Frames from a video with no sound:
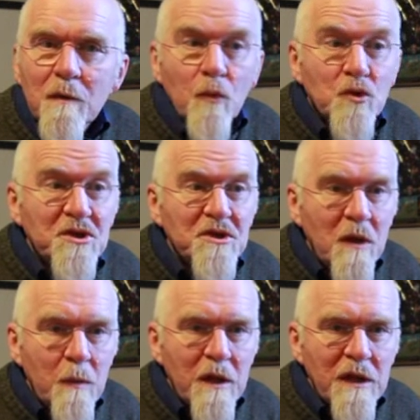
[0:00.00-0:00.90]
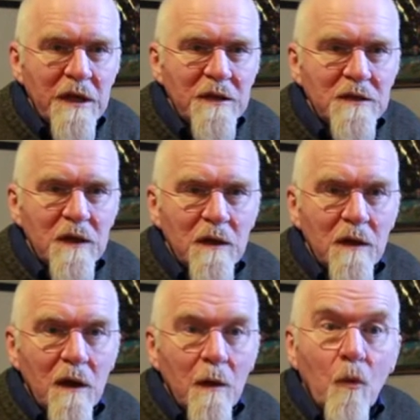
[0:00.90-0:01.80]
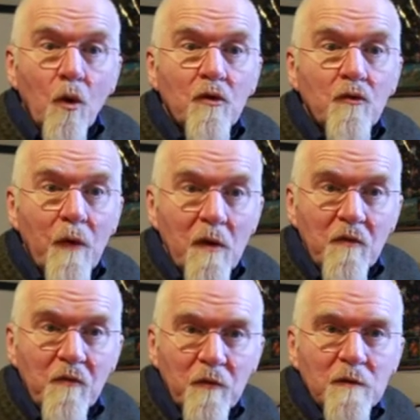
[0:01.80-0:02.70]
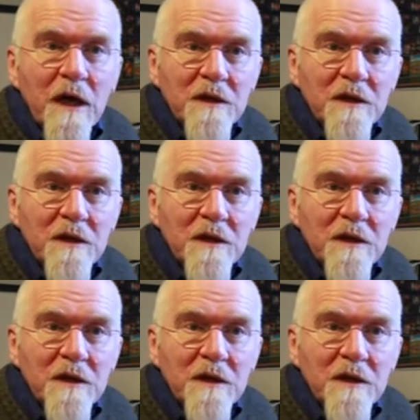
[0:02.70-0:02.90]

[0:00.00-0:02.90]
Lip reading: more stimulating, more growthful